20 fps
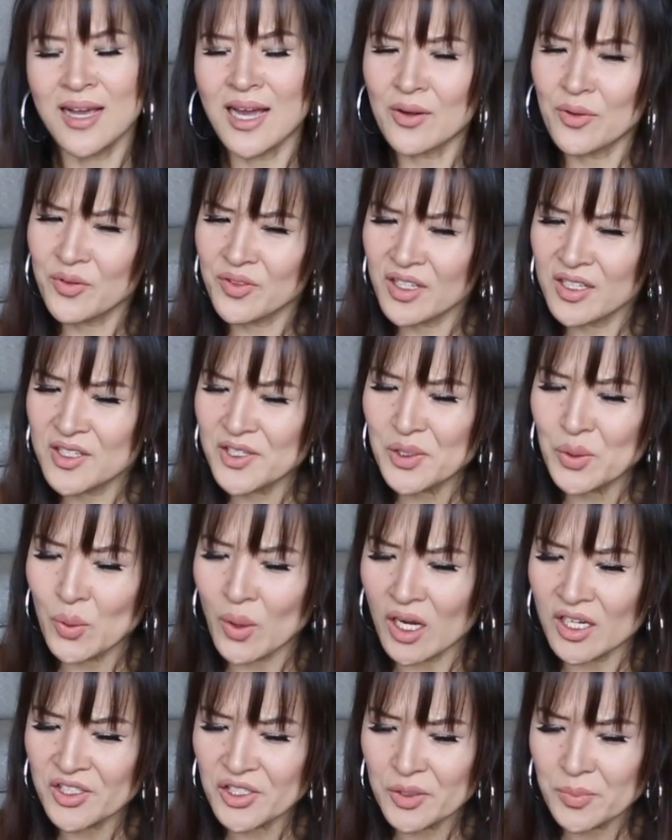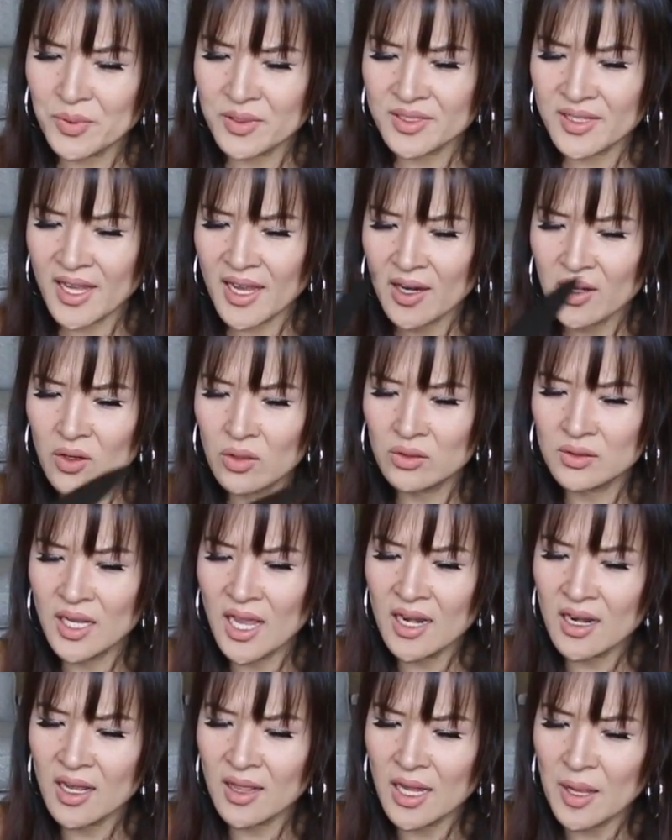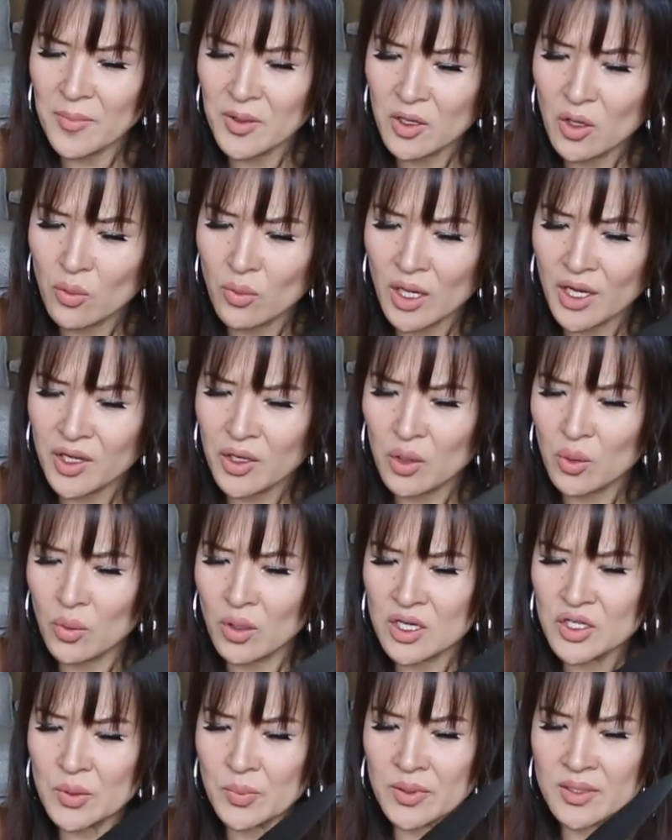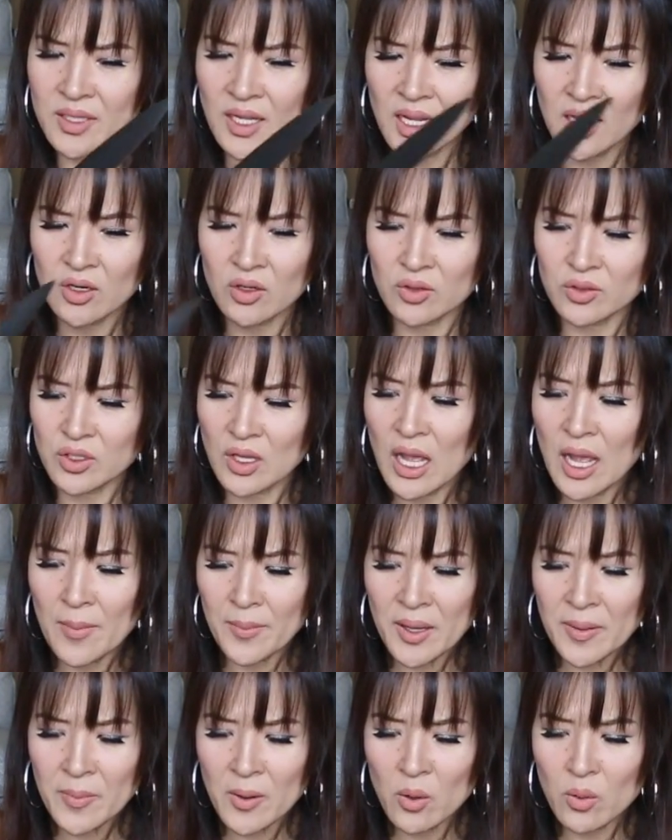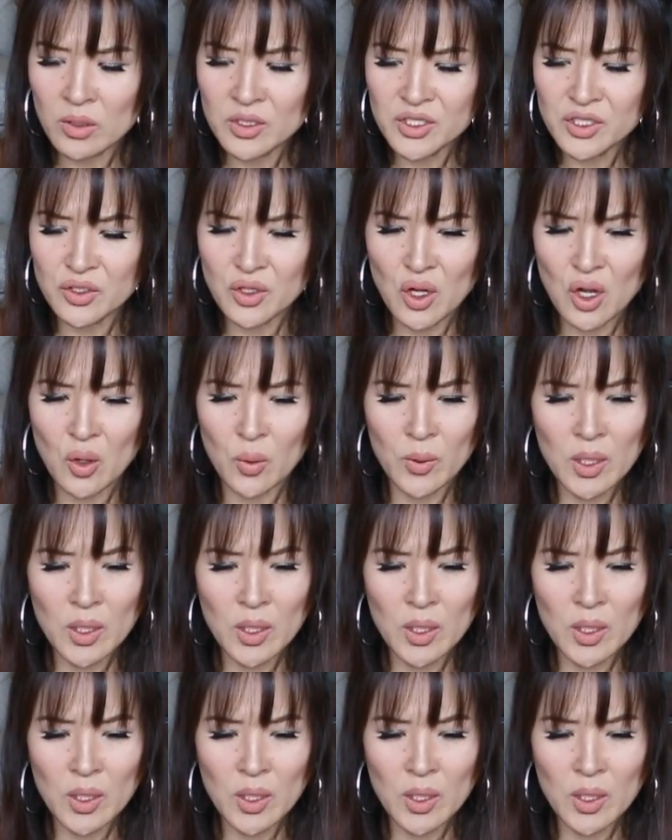I don't think she washed your potatoes. Hannah, let me know why you don't wash your potatoes. People want to know.